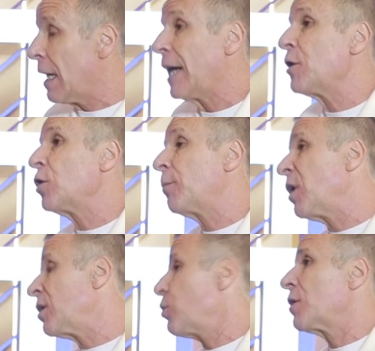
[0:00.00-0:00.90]
and you
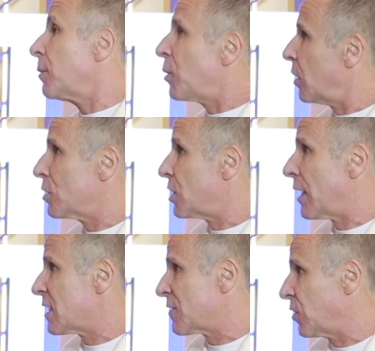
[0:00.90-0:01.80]
can
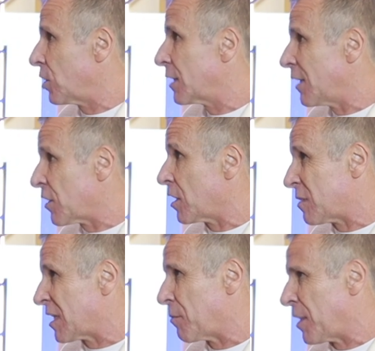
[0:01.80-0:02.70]
apologize for not giving them
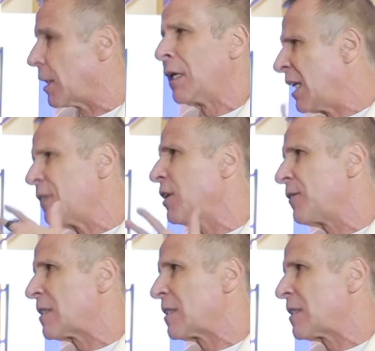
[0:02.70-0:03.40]
something, even if